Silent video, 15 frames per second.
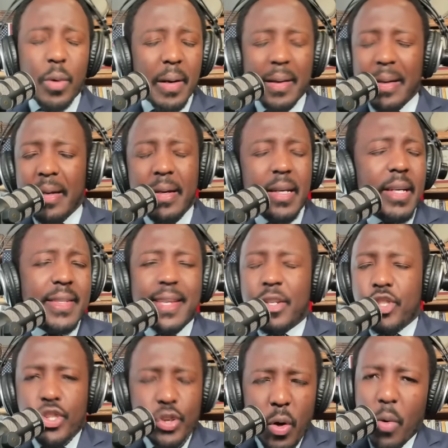it's a
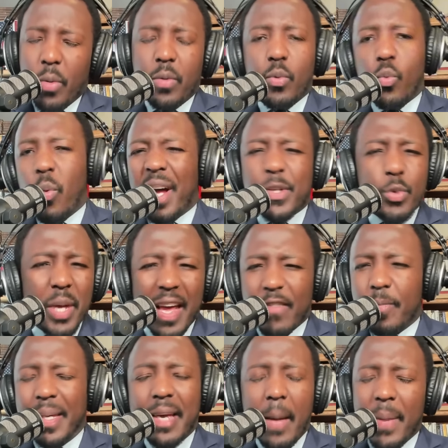joke what we have
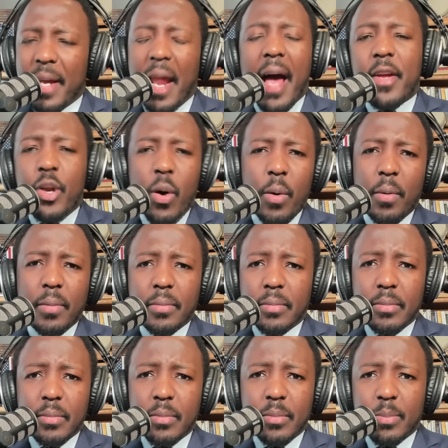become. And I know,
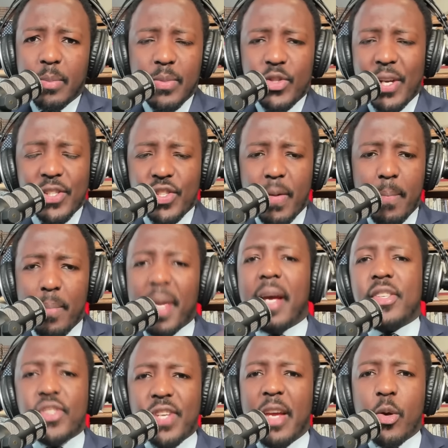just a mere
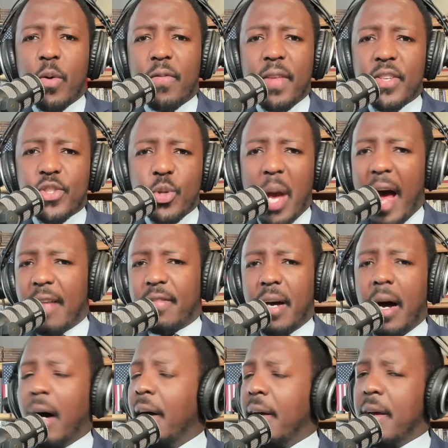saying of this, you
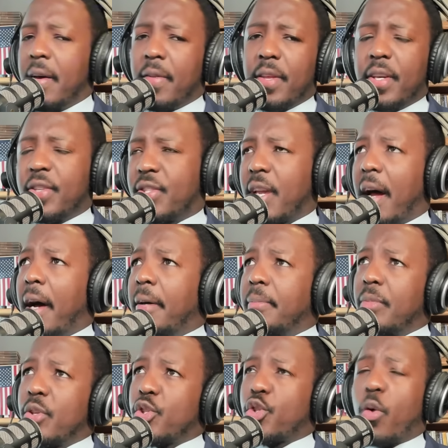have these
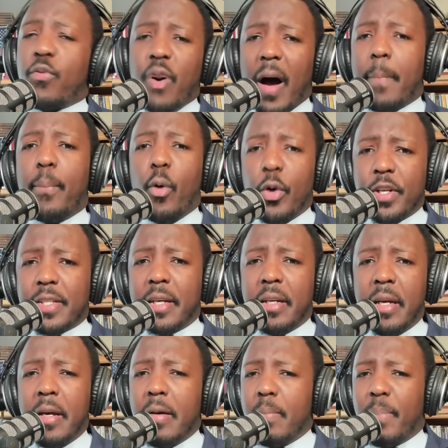self-appointed
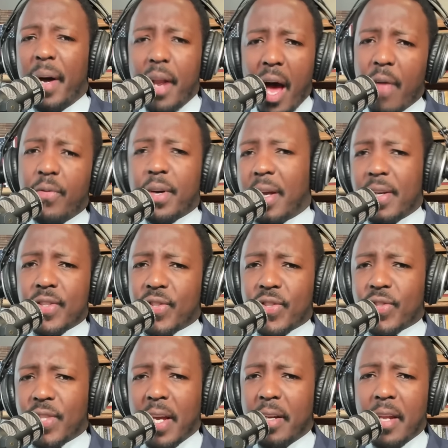
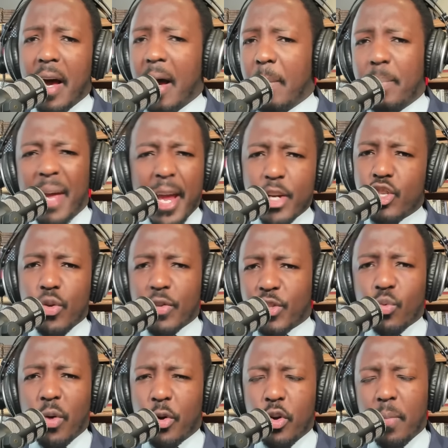Pan-Africans and patriots who
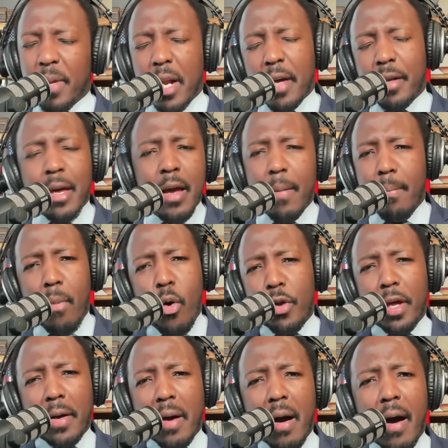are going to be like,
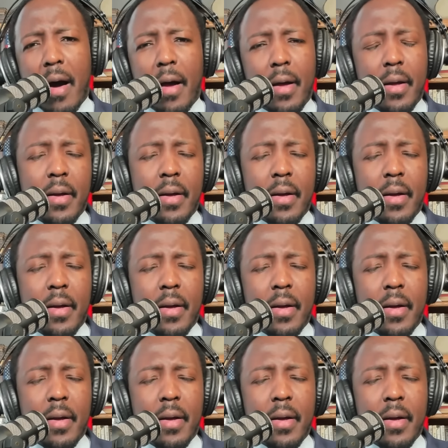Mordecai,